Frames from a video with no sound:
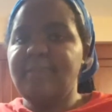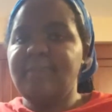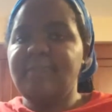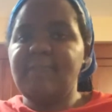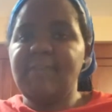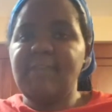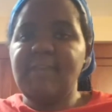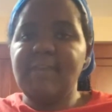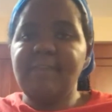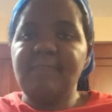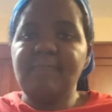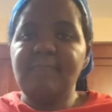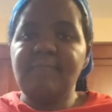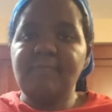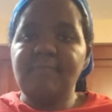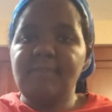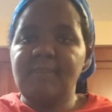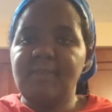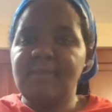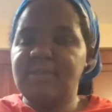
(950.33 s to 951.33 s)
see
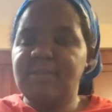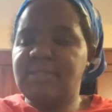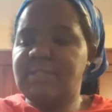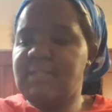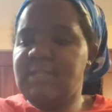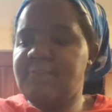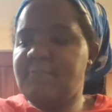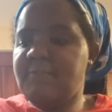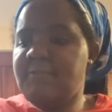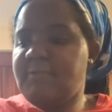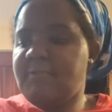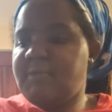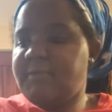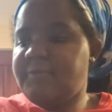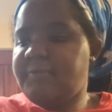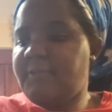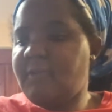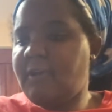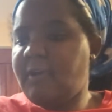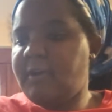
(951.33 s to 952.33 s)
if it will
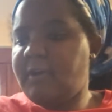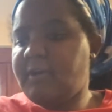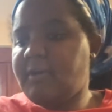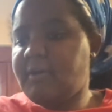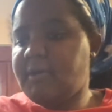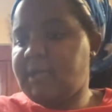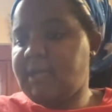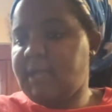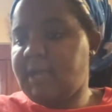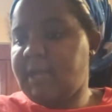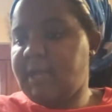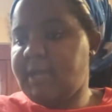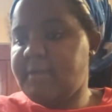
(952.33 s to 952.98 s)
fall or not.